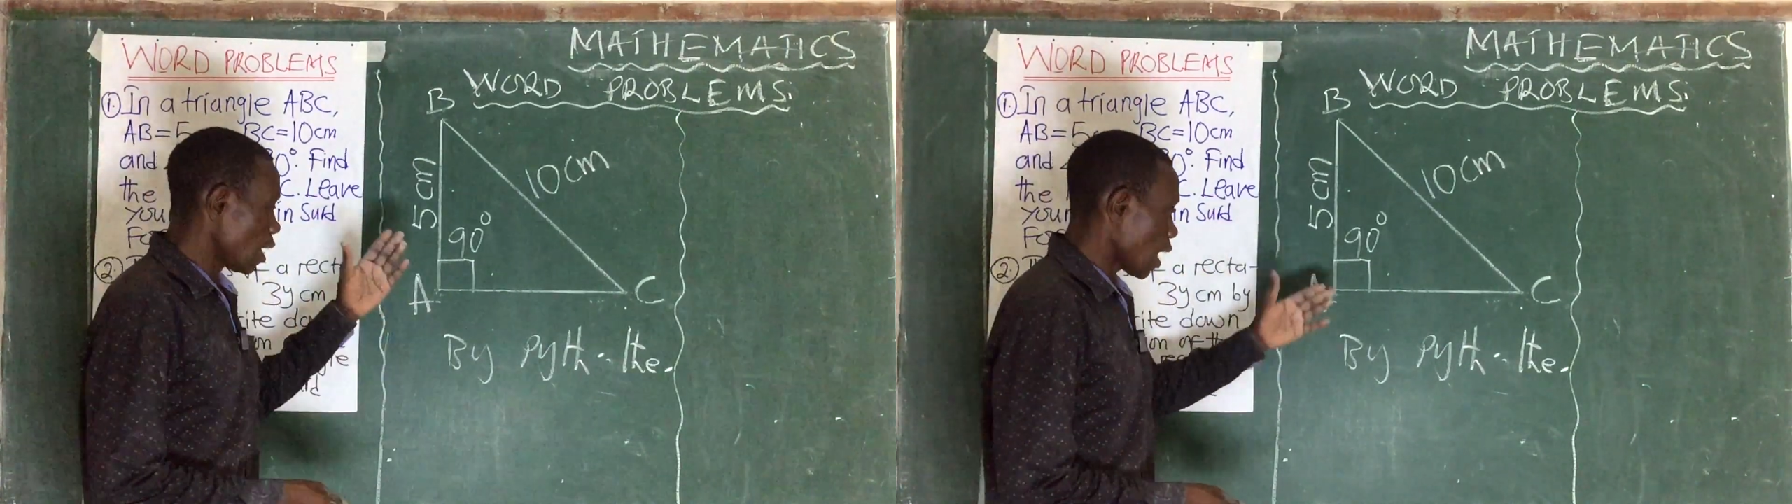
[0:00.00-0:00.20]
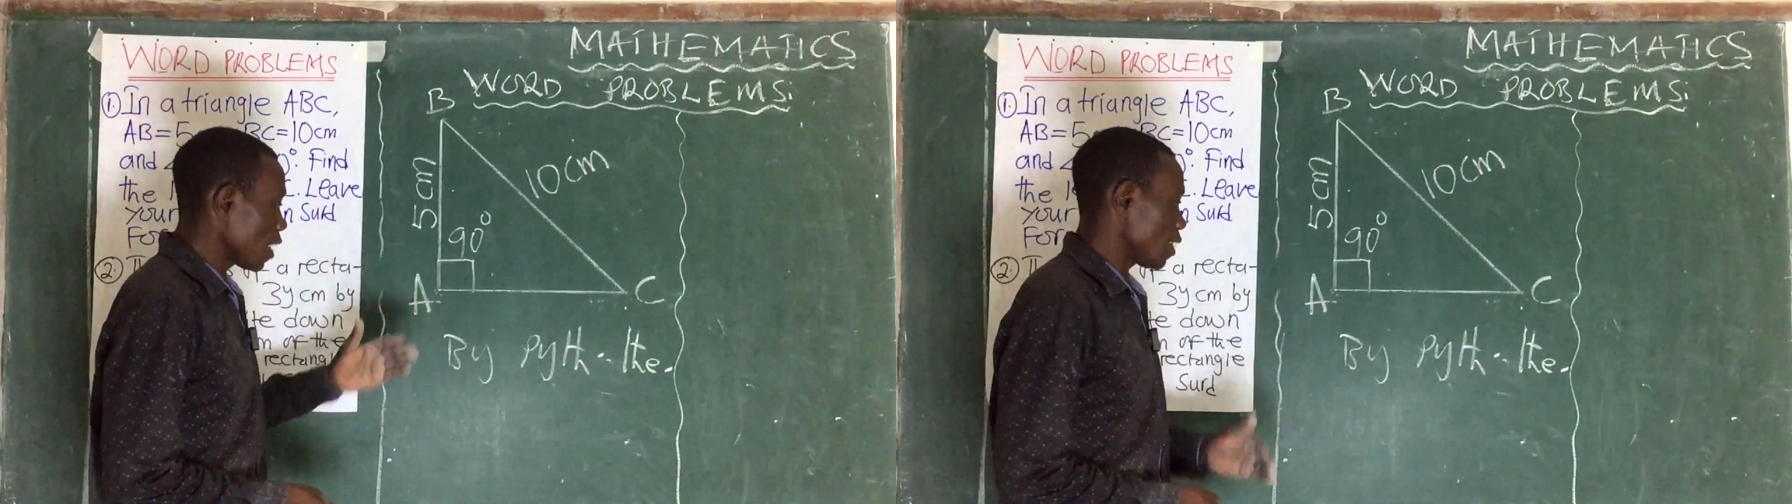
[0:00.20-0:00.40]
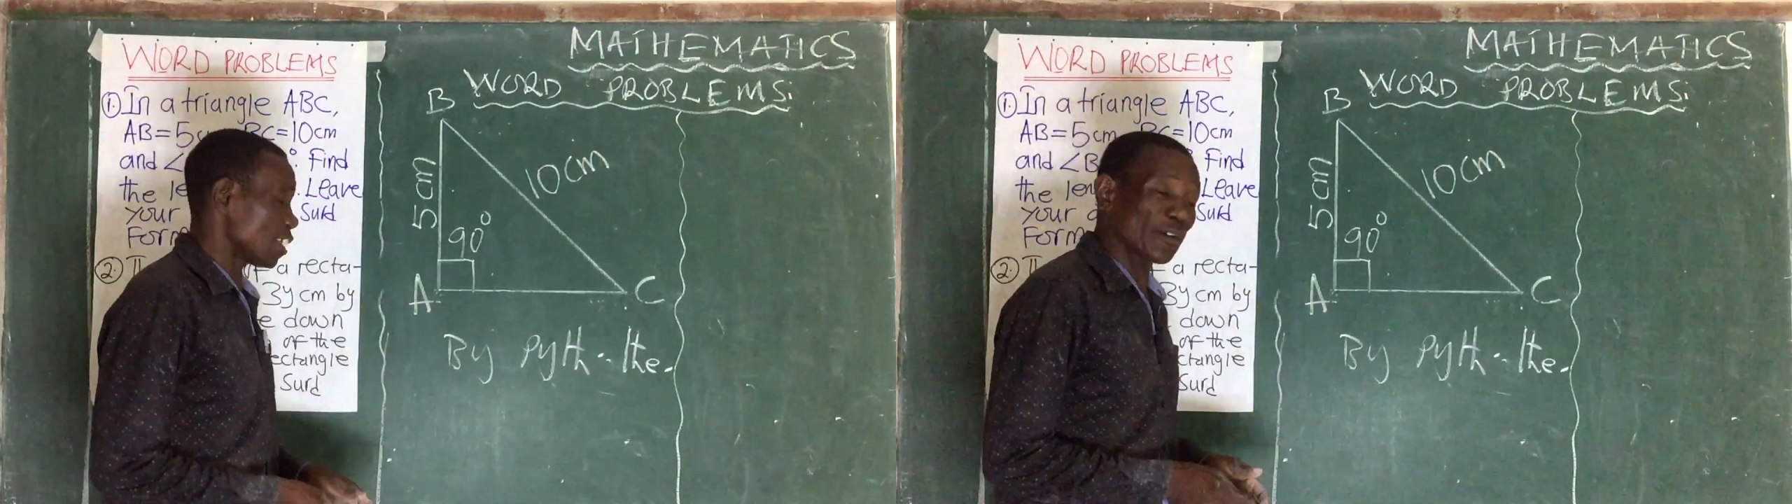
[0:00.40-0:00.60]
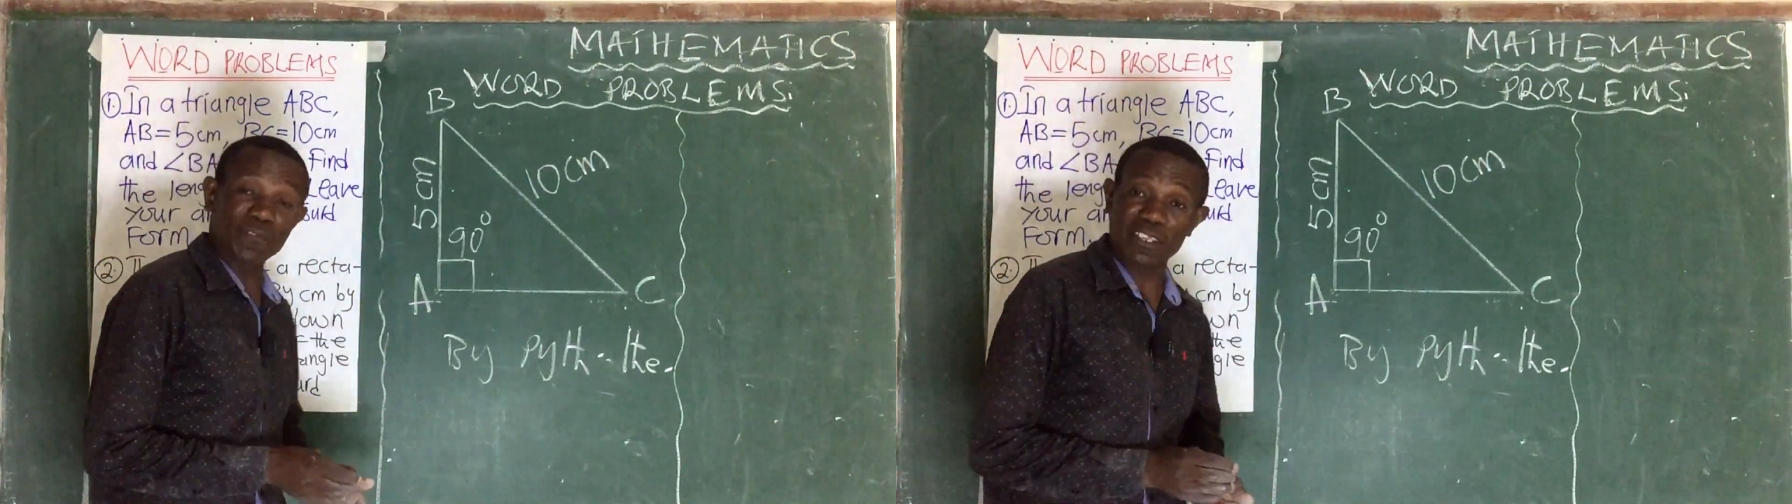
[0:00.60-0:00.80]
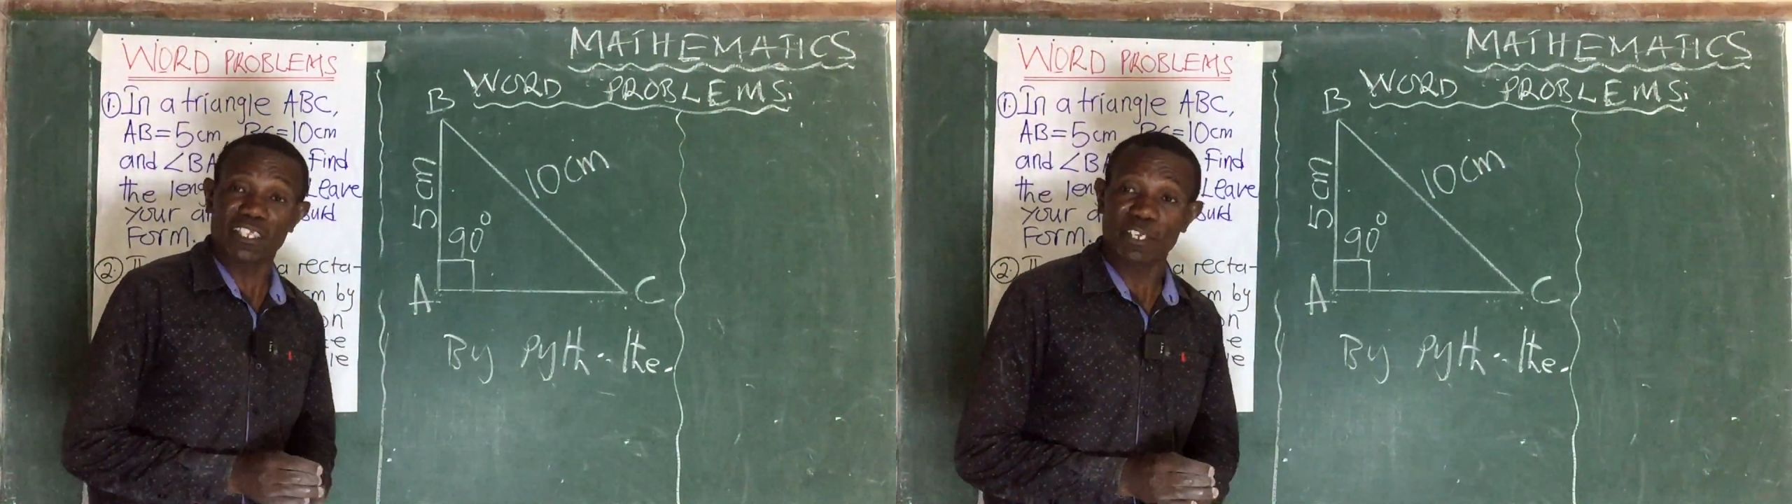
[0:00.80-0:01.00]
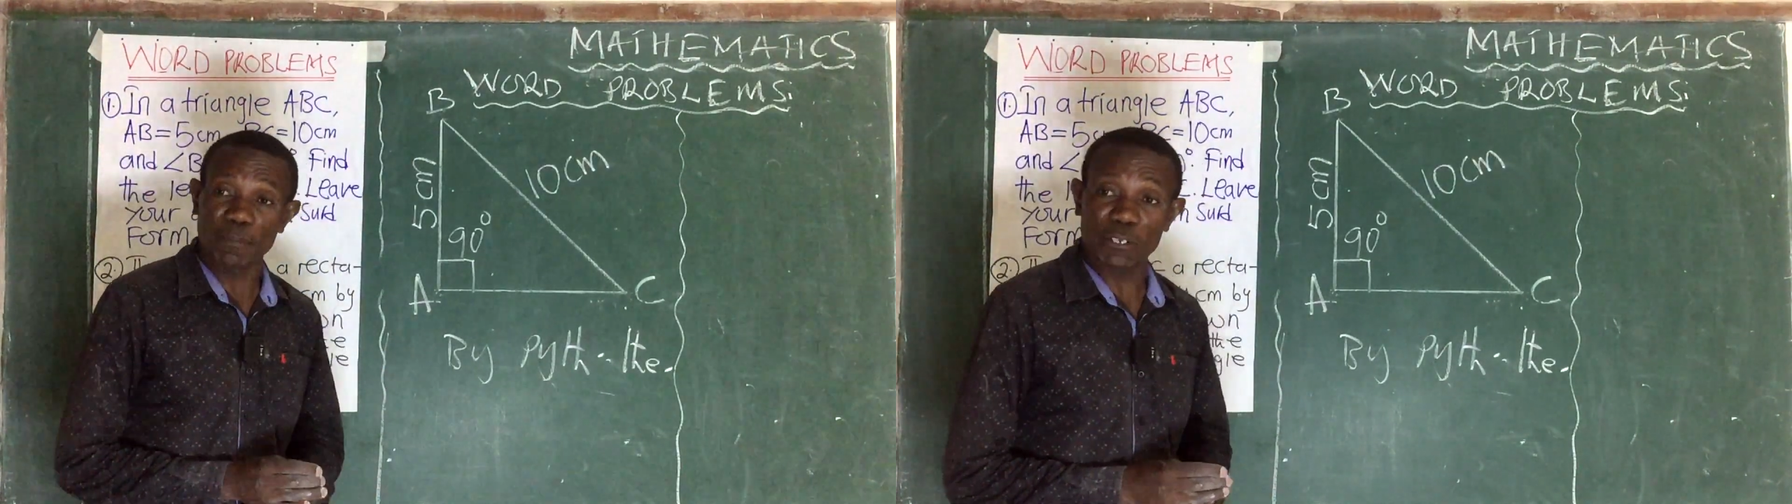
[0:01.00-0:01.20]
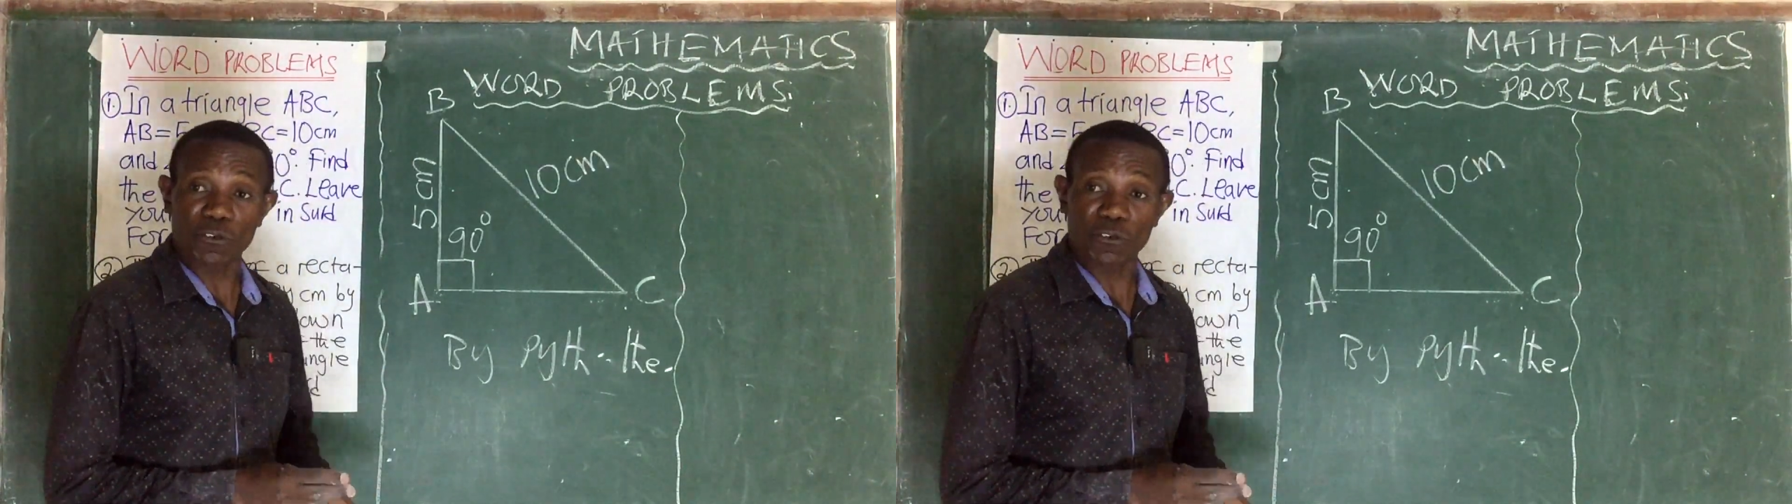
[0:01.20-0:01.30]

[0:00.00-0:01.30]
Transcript: write down the statement